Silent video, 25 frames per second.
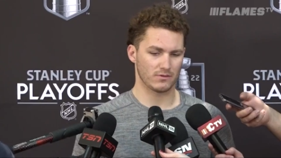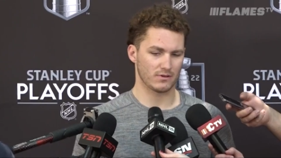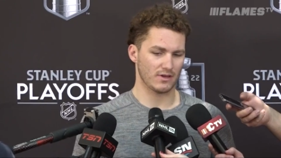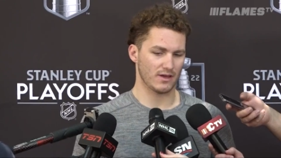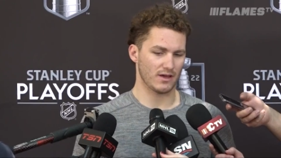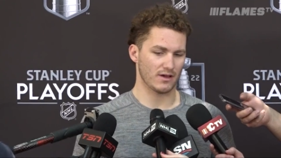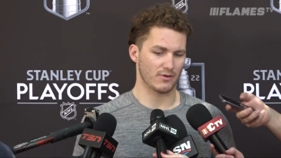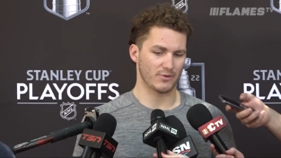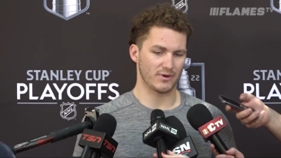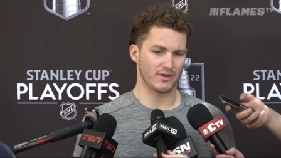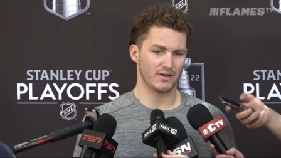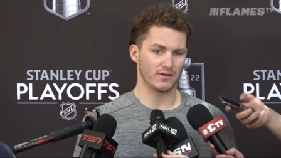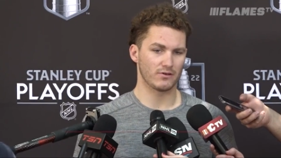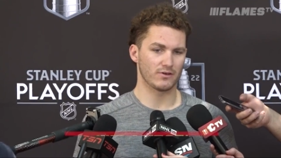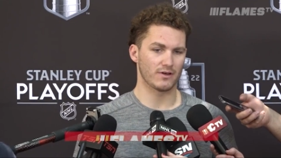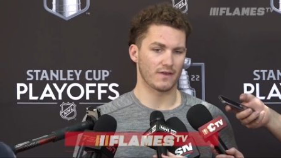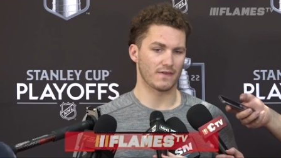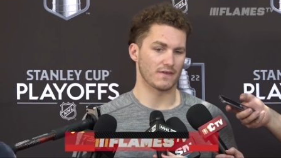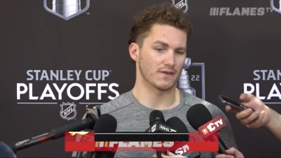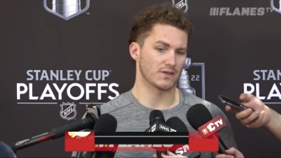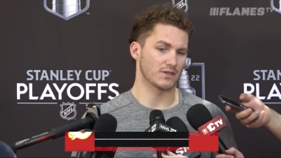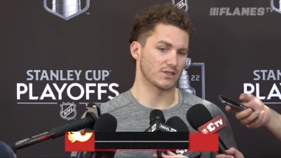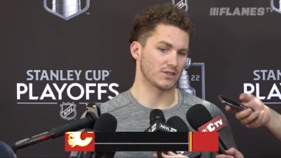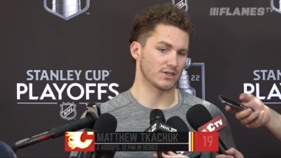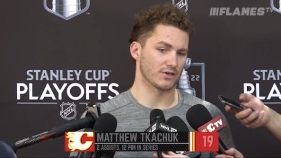Yeah, we know
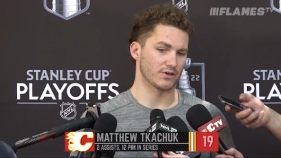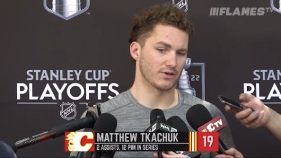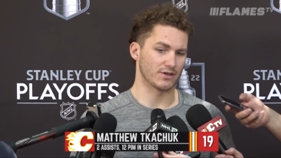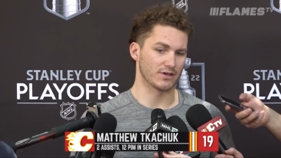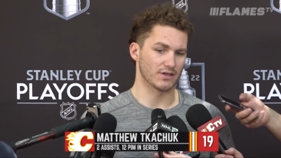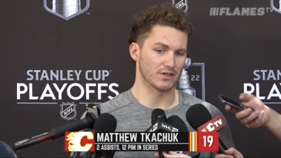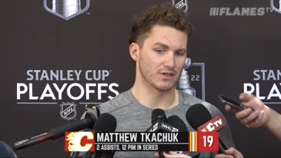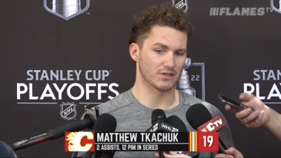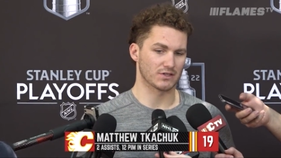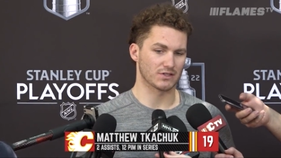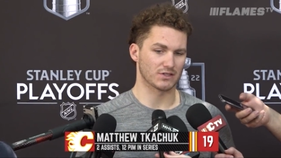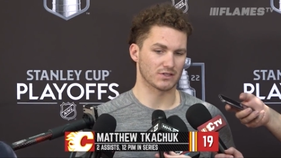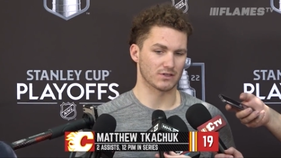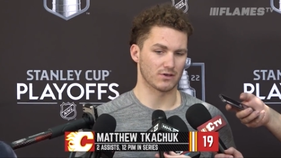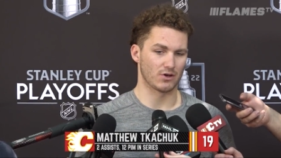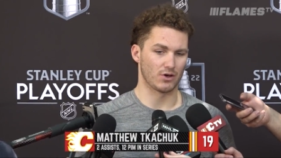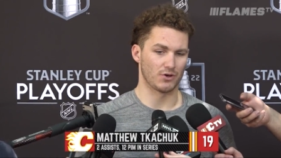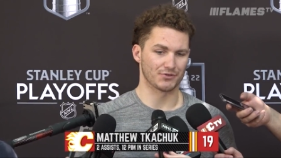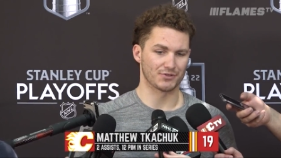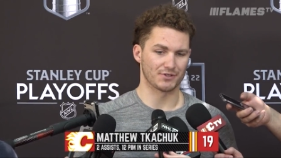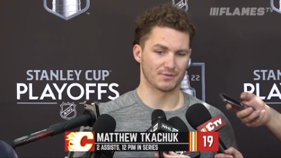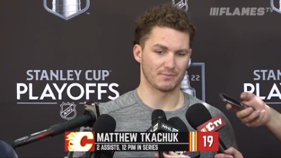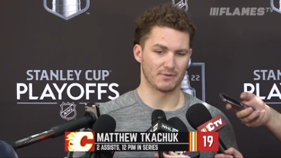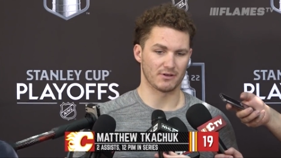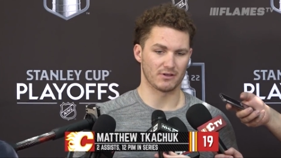that this series,
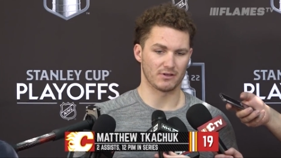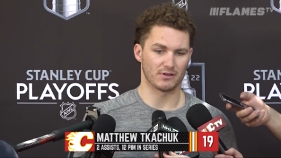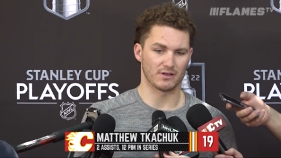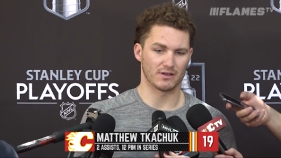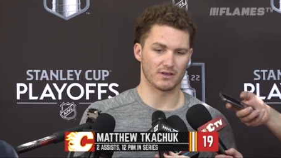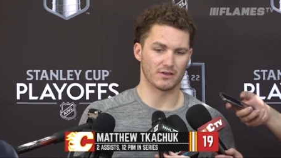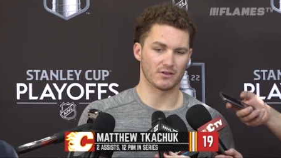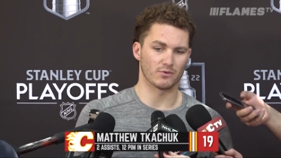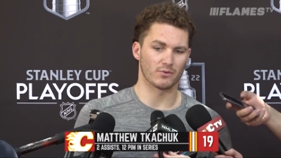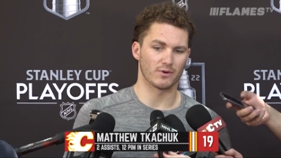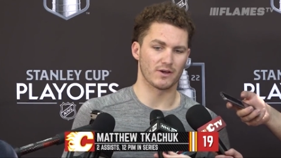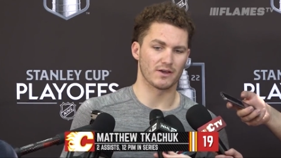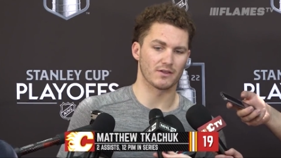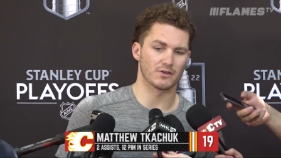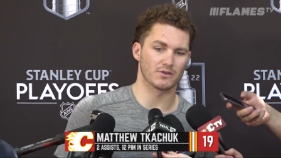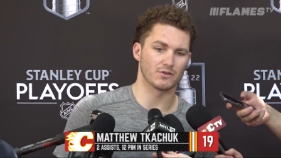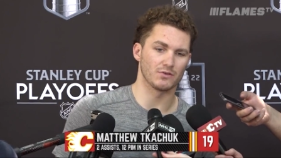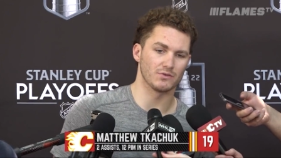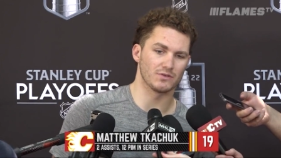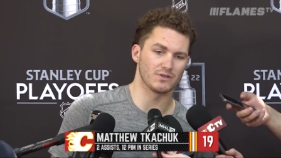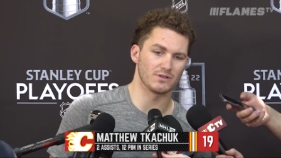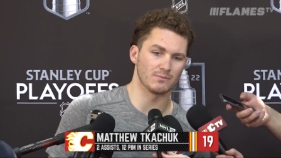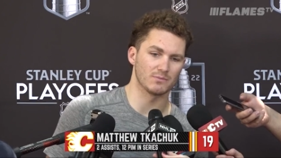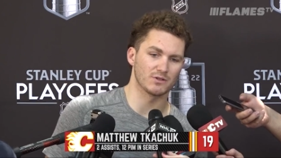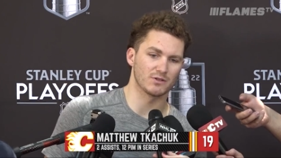ultimately, the way the
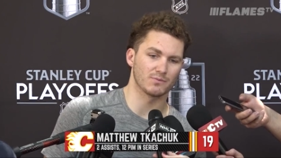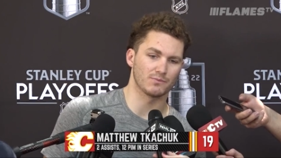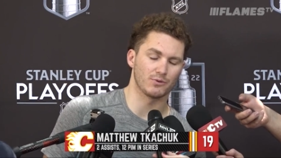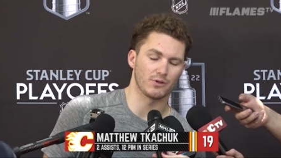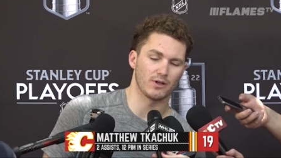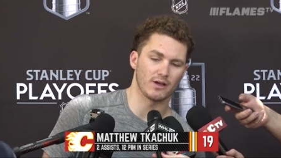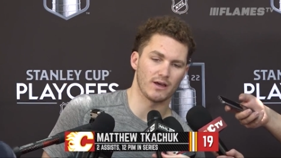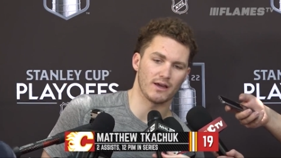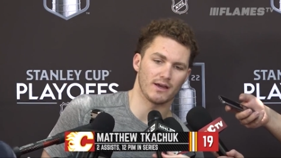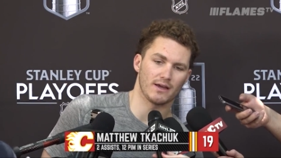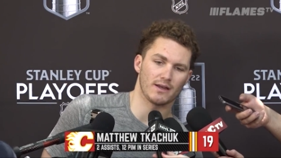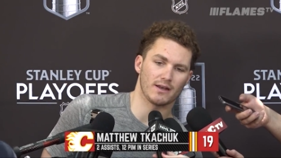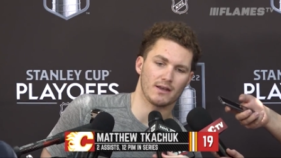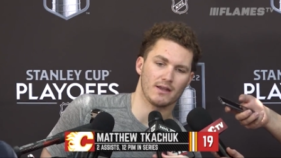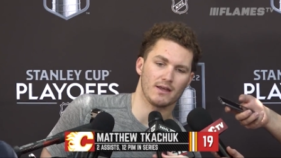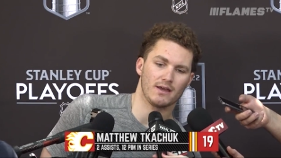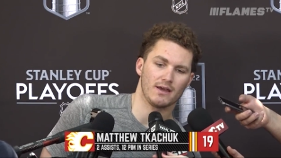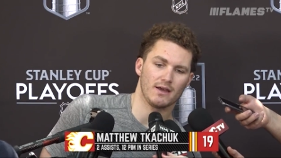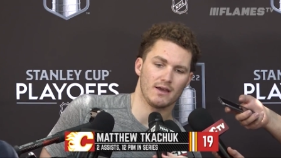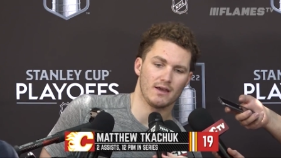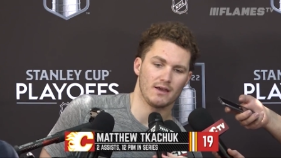two teams play and